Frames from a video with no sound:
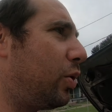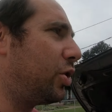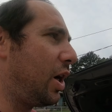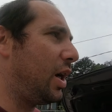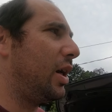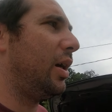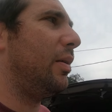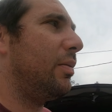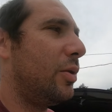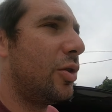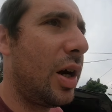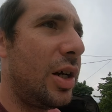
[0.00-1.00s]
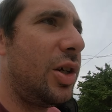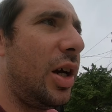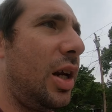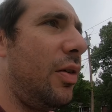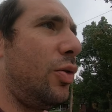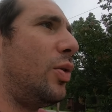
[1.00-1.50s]
We'll check it, try and
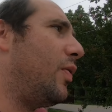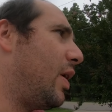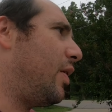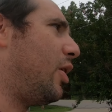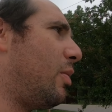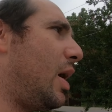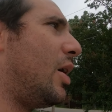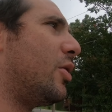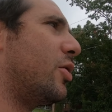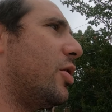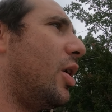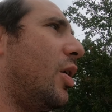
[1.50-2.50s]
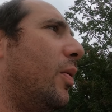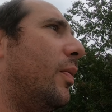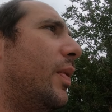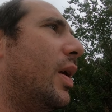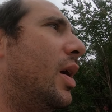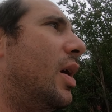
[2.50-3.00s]
check it every 2,500 miles or so.
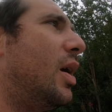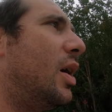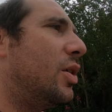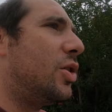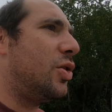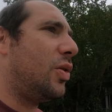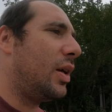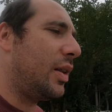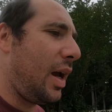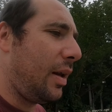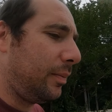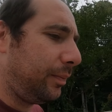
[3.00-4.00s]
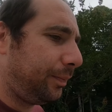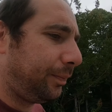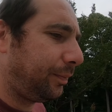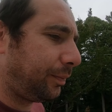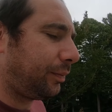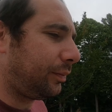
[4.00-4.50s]
Just do like that.
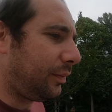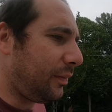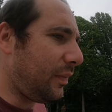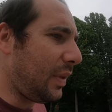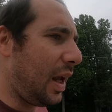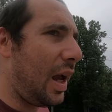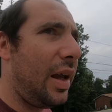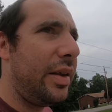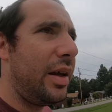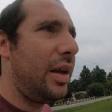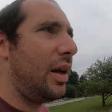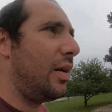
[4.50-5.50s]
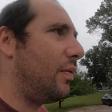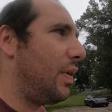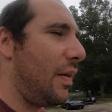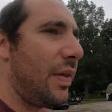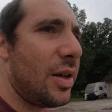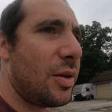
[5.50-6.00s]
And then at
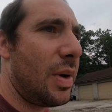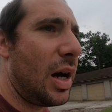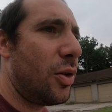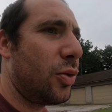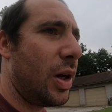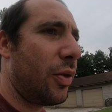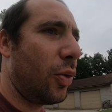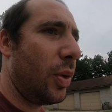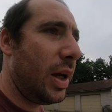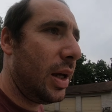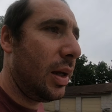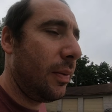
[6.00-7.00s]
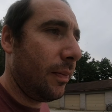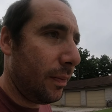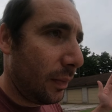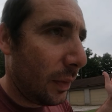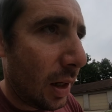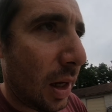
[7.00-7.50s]
5,000 miles, whenever we
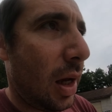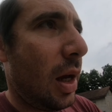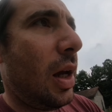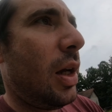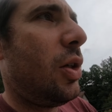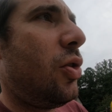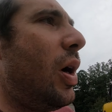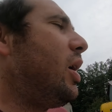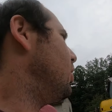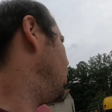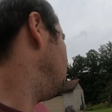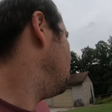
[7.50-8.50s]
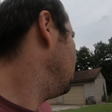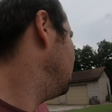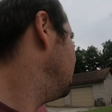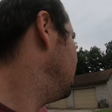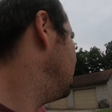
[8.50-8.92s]
drain the oil,